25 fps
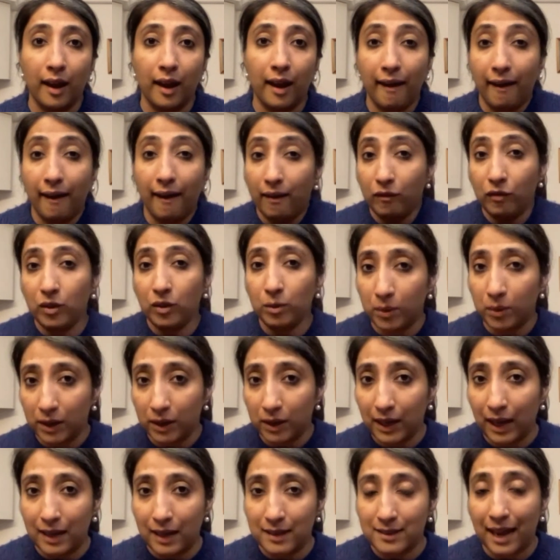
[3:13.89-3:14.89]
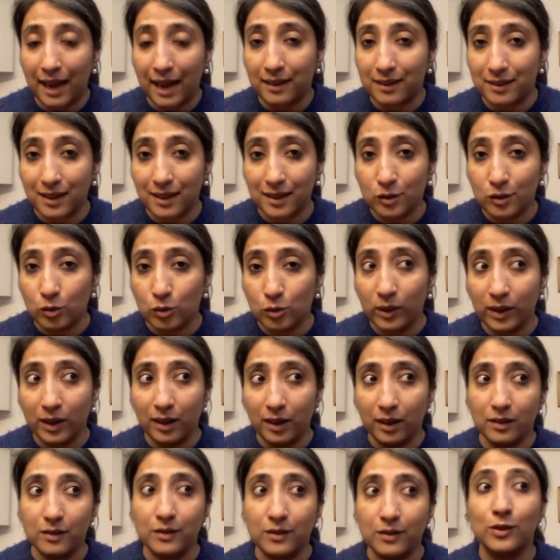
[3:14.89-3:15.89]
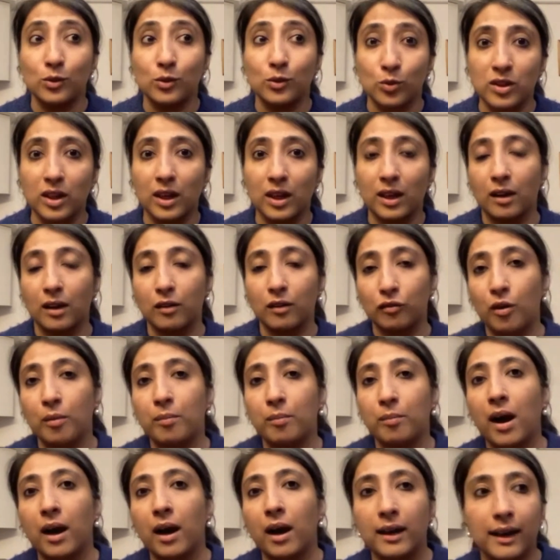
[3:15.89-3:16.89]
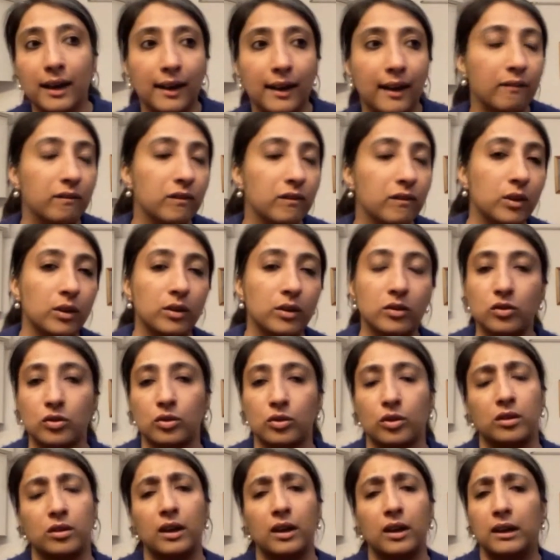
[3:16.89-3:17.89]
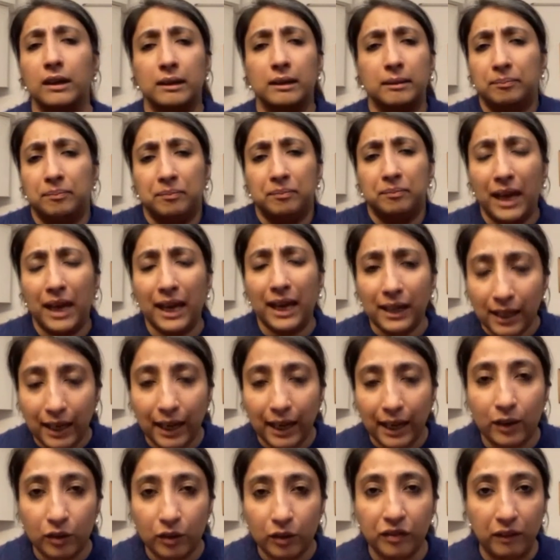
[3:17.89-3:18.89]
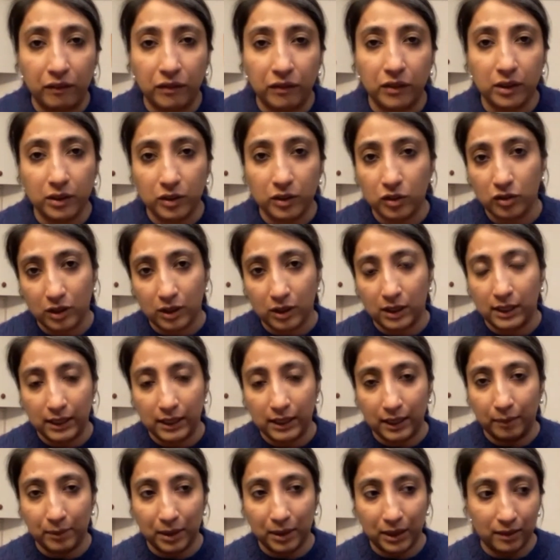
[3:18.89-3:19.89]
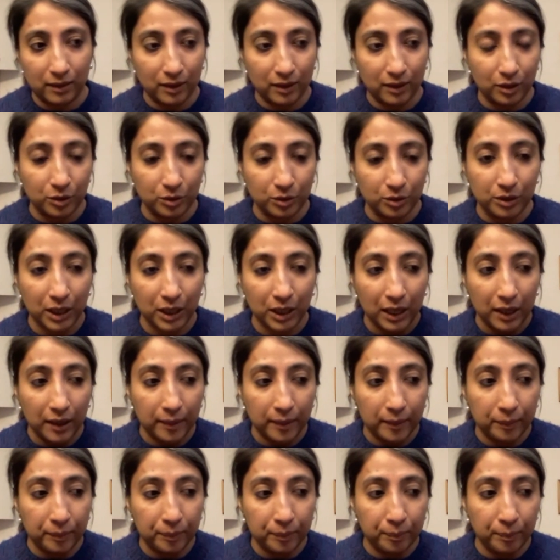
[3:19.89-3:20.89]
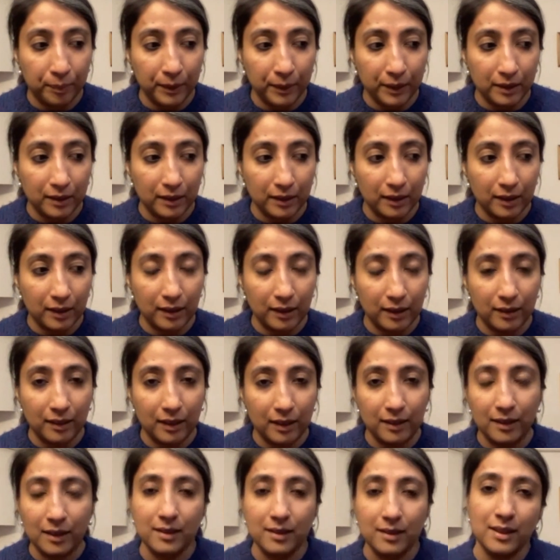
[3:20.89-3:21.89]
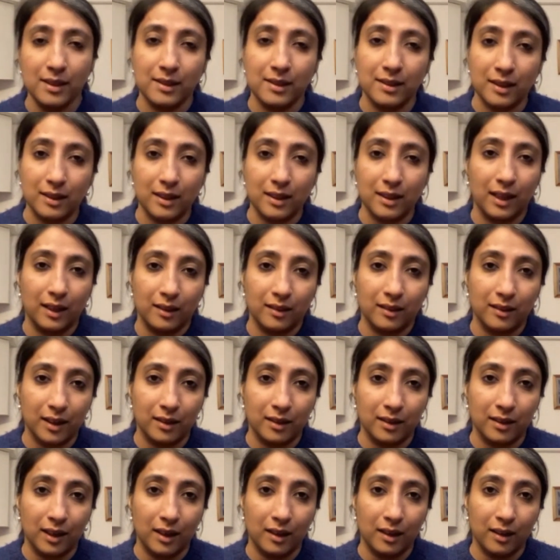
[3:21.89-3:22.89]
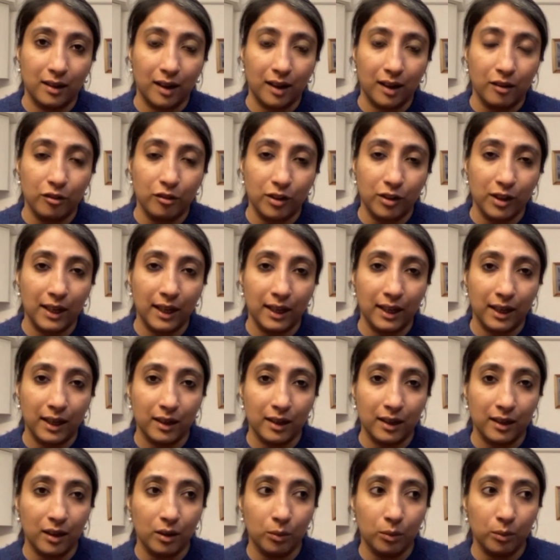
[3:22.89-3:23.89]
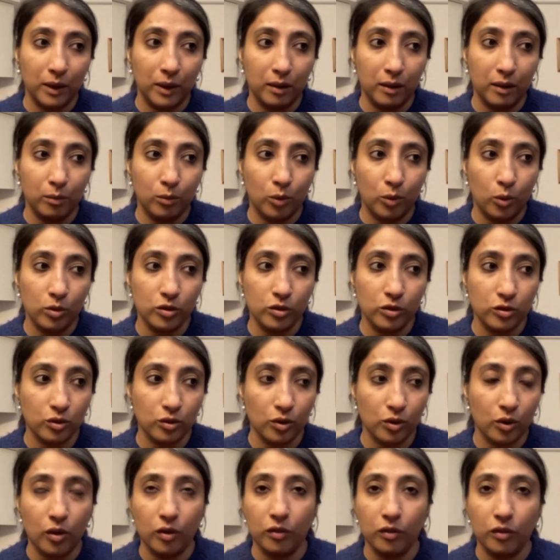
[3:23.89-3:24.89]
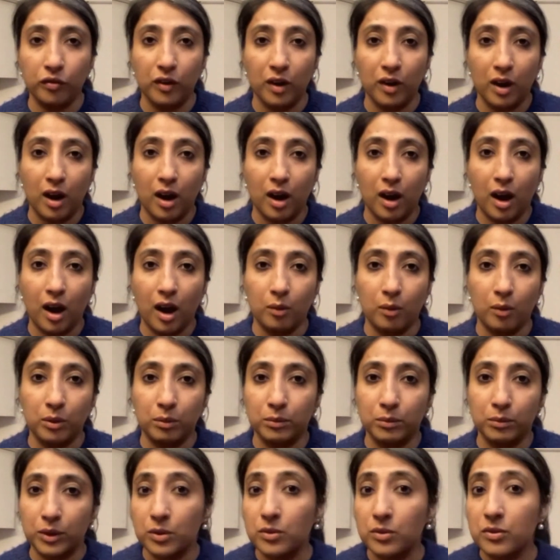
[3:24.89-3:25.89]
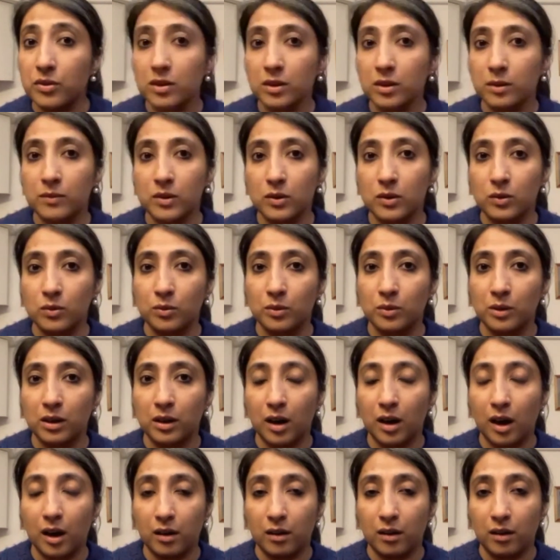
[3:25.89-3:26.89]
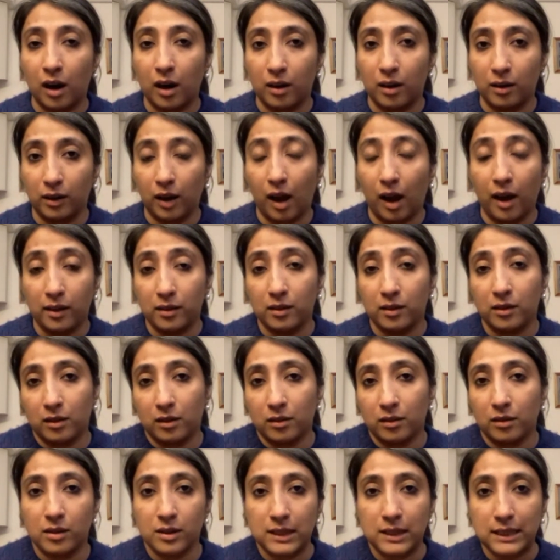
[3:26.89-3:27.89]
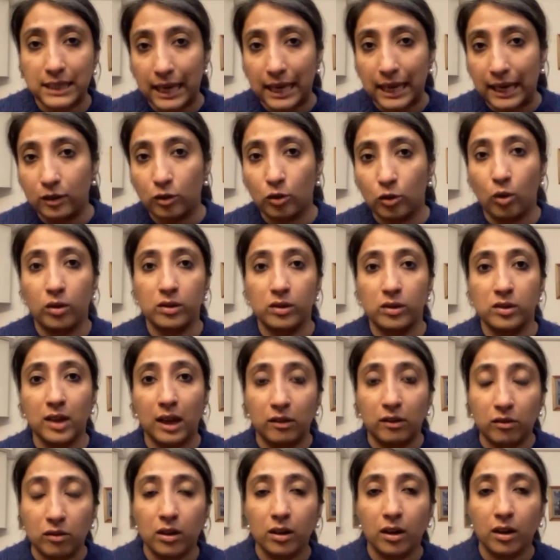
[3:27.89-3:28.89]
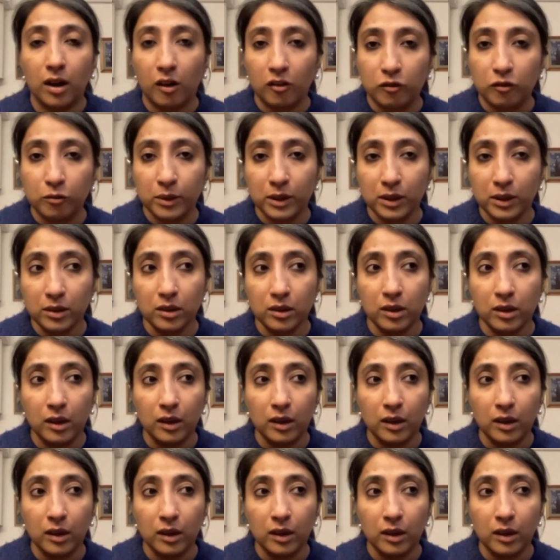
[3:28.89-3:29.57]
everybody has access to it and is using it for marketing efforts or any kind of efforts, really. I mean, you know, but this is the thing, that in a country like India, where most of our museums are either under the state or central government,